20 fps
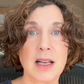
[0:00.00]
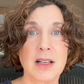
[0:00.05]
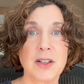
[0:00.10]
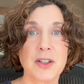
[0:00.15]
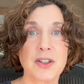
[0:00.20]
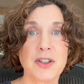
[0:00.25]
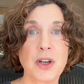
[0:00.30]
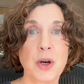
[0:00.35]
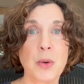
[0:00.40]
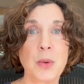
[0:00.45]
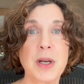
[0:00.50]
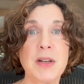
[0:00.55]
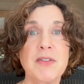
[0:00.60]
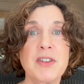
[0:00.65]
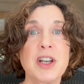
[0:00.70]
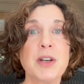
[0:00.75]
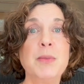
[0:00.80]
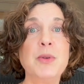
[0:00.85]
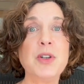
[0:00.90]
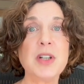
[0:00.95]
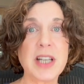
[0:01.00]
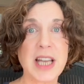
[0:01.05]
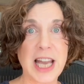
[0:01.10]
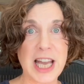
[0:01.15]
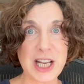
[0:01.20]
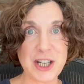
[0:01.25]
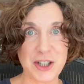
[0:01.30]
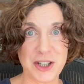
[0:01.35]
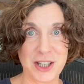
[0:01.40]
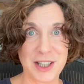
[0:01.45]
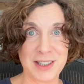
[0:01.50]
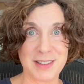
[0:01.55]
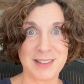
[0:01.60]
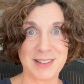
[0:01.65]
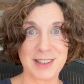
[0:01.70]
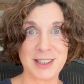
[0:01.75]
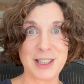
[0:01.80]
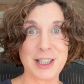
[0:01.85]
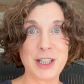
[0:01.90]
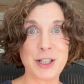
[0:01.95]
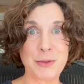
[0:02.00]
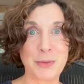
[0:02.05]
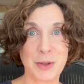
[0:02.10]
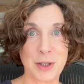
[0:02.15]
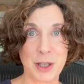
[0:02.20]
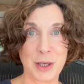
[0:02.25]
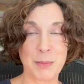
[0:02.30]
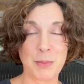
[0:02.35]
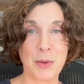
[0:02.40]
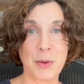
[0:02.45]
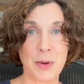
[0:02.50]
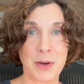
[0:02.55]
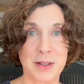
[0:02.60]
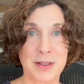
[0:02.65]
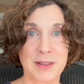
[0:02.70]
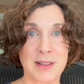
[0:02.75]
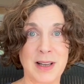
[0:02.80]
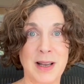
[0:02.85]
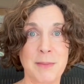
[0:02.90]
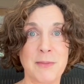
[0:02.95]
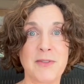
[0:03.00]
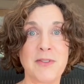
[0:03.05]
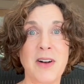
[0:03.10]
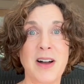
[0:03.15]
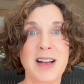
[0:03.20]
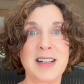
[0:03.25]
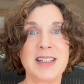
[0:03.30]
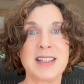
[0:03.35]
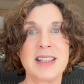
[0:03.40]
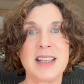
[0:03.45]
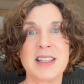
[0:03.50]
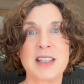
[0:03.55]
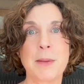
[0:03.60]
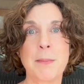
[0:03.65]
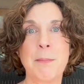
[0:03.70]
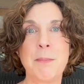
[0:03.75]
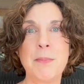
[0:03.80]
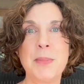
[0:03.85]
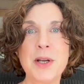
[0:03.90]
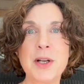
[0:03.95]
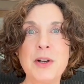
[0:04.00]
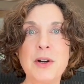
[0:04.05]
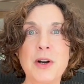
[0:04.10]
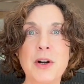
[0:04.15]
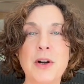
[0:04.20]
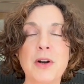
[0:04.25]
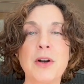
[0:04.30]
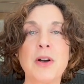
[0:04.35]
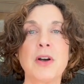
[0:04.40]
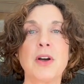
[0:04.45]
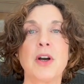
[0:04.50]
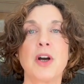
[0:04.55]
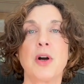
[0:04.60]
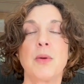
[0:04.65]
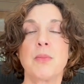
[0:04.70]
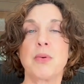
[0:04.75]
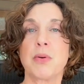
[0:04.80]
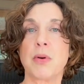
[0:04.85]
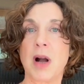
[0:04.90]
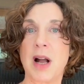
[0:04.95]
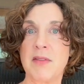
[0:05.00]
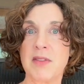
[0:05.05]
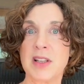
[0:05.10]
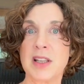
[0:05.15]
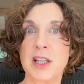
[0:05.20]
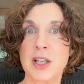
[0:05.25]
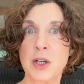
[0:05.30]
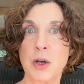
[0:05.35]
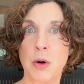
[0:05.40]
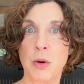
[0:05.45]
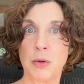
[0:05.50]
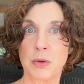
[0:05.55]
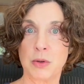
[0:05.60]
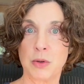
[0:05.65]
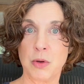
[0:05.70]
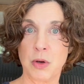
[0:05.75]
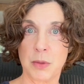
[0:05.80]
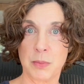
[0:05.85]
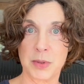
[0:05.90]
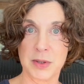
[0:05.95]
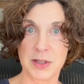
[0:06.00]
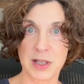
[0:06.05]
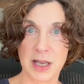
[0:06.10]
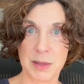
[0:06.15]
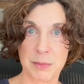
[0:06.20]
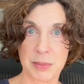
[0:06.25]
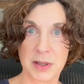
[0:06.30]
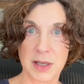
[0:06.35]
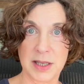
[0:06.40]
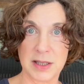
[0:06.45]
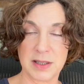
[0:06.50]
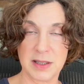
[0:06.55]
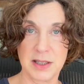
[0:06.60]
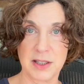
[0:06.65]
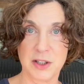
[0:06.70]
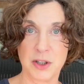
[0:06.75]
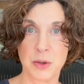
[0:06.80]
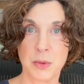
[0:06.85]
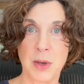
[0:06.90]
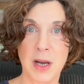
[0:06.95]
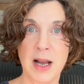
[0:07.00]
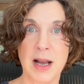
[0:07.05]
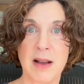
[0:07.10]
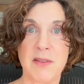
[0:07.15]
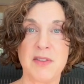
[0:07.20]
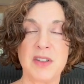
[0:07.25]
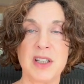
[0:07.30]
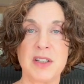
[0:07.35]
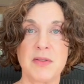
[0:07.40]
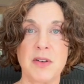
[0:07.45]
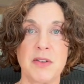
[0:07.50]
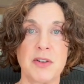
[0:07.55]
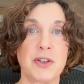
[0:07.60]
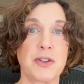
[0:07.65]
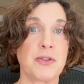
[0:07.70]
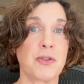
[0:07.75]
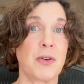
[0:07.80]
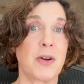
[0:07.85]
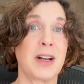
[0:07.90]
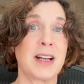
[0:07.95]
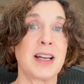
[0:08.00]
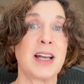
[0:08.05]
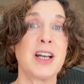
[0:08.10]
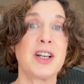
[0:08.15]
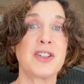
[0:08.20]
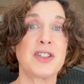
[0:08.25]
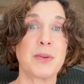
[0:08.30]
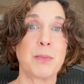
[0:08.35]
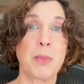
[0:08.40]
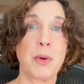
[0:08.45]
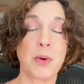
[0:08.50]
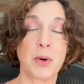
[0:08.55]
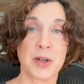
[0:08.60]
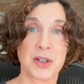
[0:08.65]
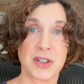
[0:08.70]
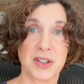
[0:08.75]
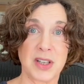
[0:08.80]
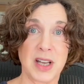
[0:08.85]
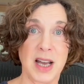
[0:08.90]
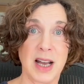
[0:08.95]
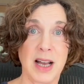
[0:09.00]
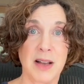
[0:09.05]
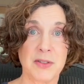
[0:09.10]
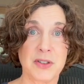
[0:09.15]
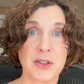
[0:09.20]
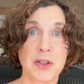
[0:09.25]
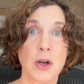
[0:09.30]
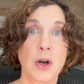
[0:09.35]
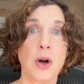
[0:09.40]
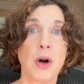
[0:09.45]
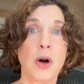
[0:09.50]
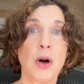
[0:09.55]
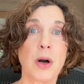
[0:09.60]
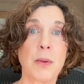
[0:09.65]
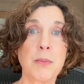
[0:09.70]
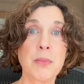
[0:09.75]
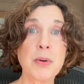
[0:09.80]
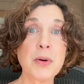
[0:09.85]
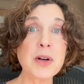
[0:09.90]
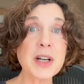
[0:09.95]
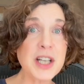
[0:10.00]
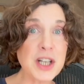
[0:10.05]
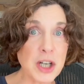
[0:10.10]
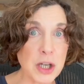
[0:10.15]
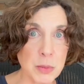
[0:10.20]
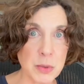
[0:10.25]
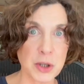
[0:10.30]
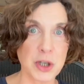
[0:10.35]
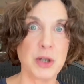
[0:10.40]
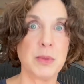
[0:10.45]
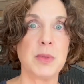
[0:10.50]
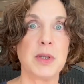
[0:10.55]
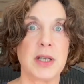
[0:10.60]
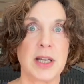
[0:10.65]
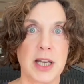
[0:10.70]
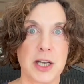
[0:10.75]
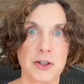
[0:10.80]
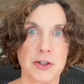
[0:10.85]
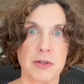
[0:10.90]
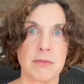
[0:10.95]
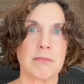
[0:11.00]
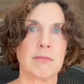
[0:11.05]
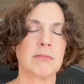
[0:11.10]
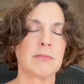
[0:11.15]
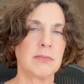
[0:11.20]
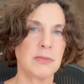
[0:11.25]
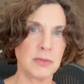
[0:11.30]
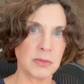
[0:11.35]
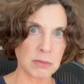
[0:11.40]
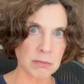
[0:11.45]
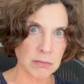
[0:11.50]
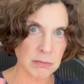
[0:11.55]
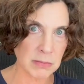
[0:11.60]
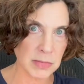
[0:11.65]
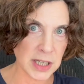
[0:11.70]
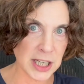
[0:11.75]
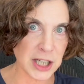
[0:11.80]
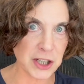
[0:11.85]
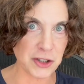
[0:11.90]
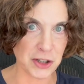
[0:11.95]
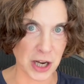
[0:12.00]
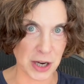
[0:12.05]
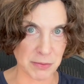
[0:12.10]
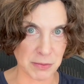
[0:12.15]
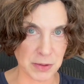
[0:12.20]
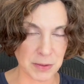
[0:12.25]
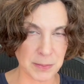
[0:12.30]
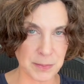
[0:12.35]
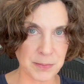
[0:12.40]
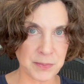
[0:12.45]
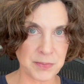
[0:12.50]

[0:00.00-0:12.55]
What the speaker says: So if communication is really important, I'm finding that the bigger privately owned corporate type places who have these very strong support staffs are pretty good with communication in general.